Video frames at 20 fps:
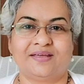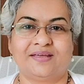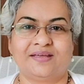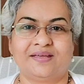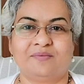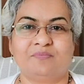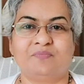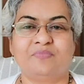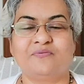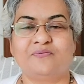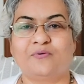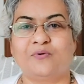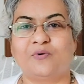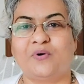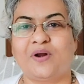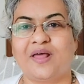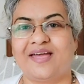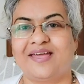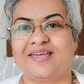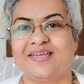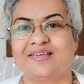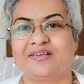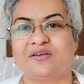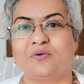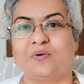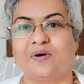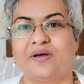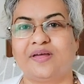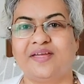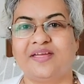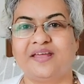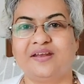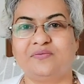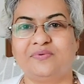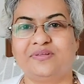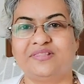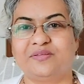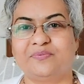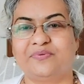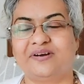Before I go ahead
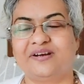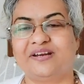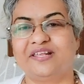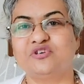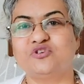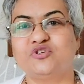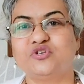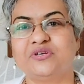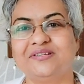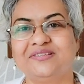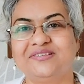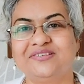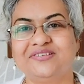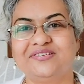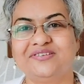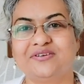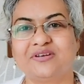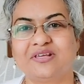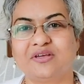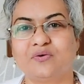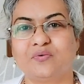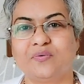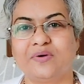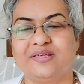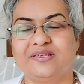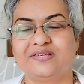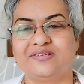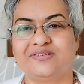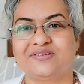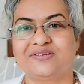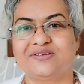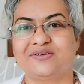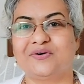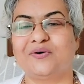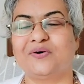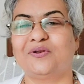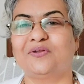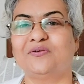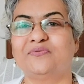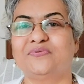with the predictions, request
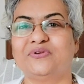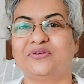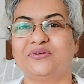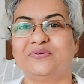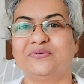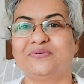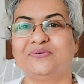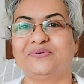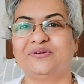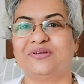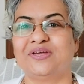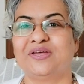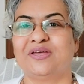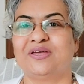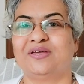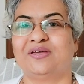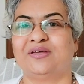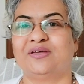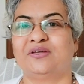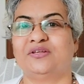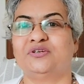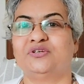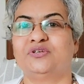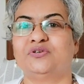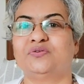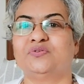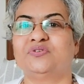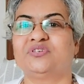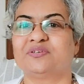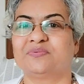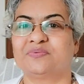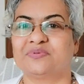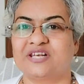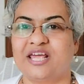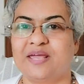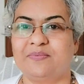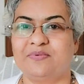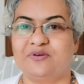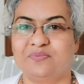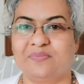all of you to
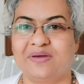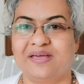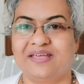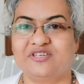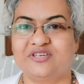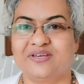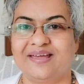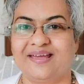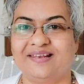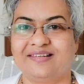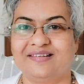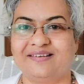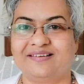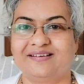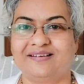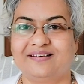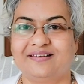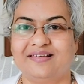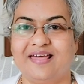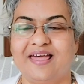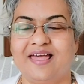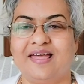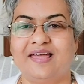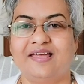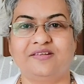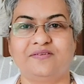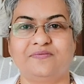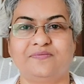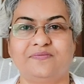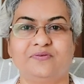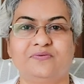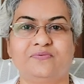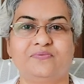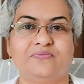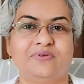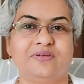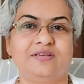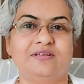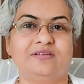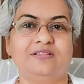subscribe to my channel, and if you
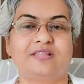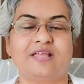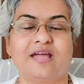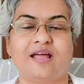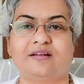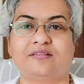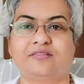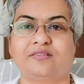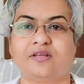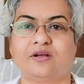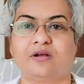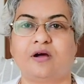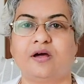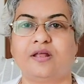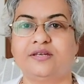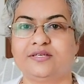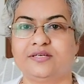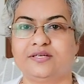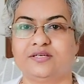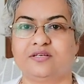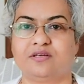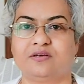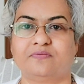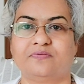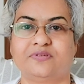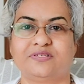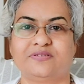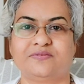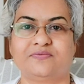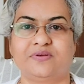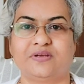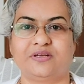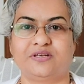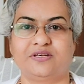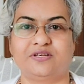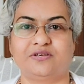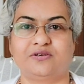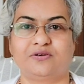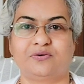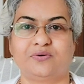feel that the content of this
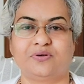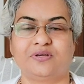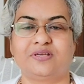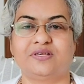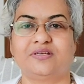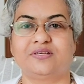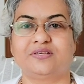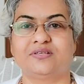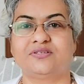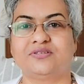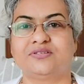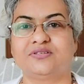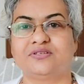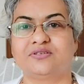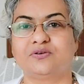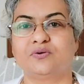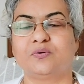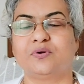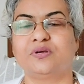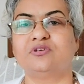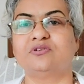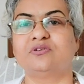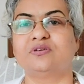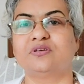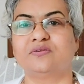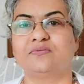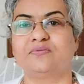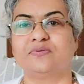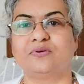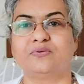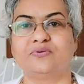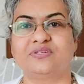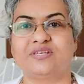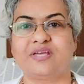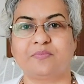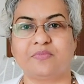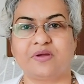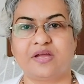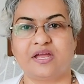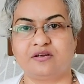video is going to give you
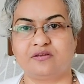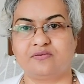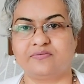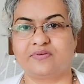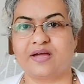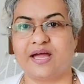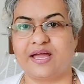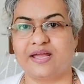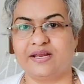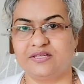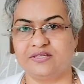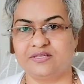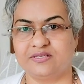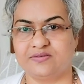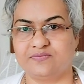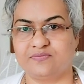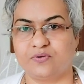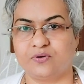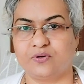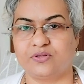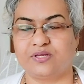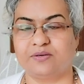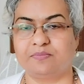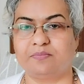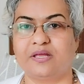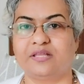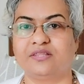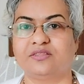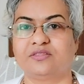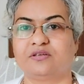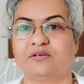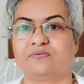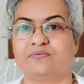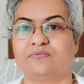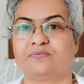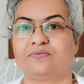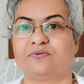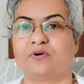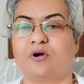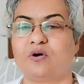some kind of guidance for the month
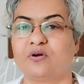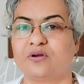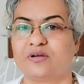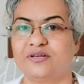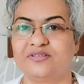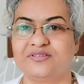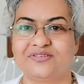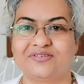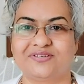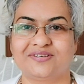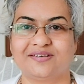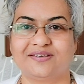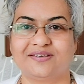of August,